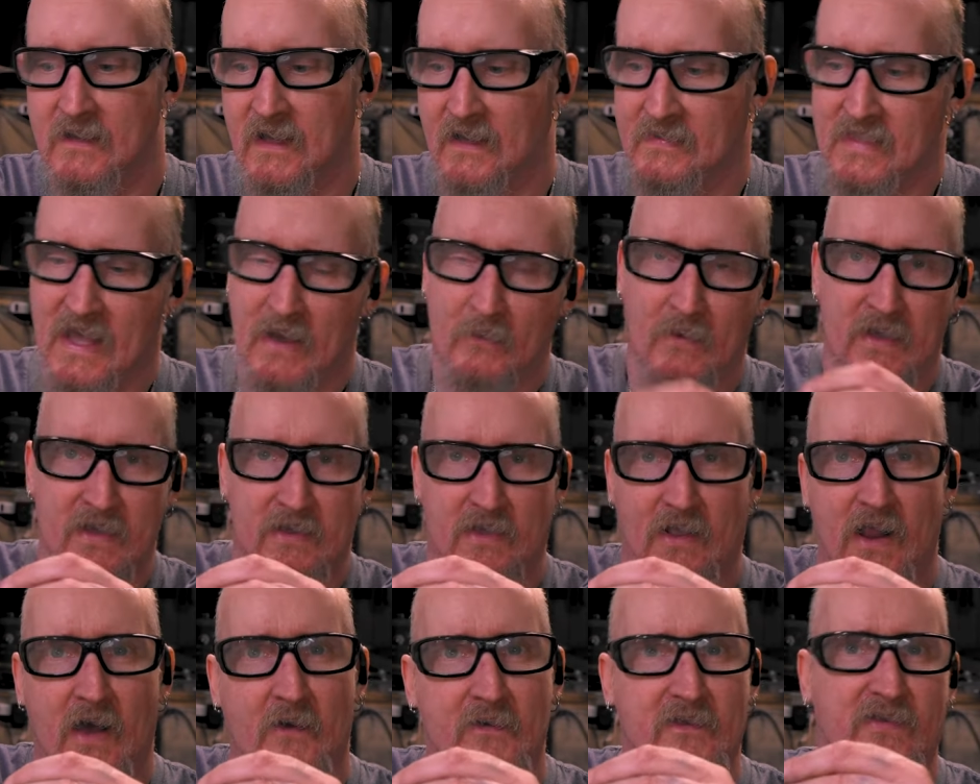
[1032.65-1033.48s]
and that way you
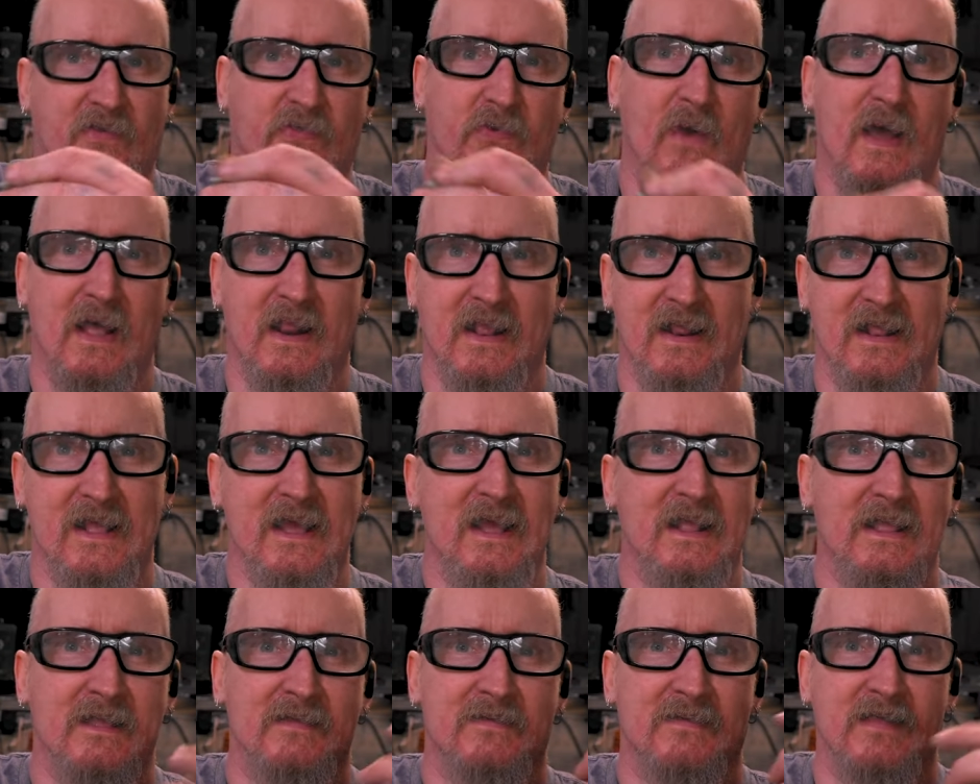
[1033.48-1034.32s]
can always thread it
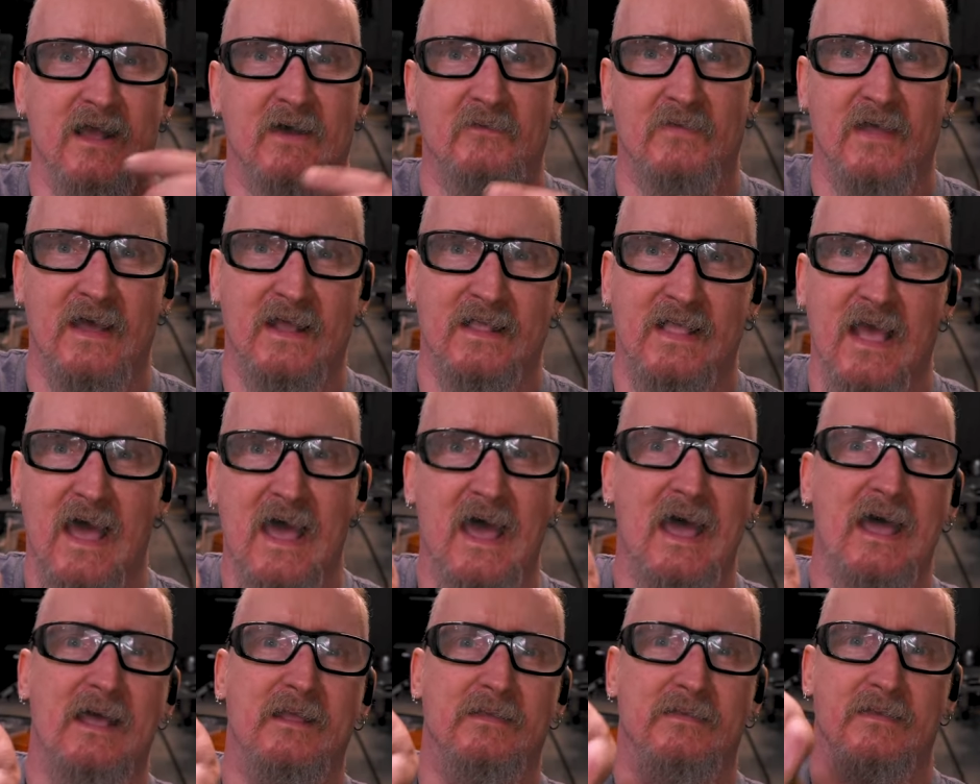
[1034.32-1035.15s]
in and stuff like
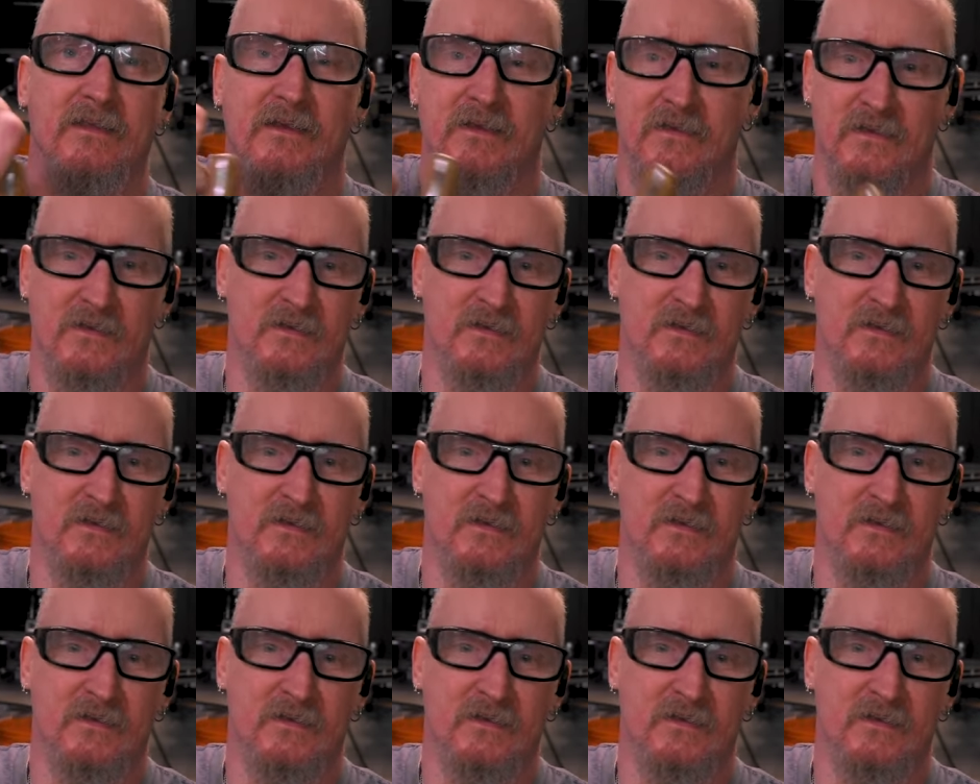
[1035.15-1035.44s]
that. And,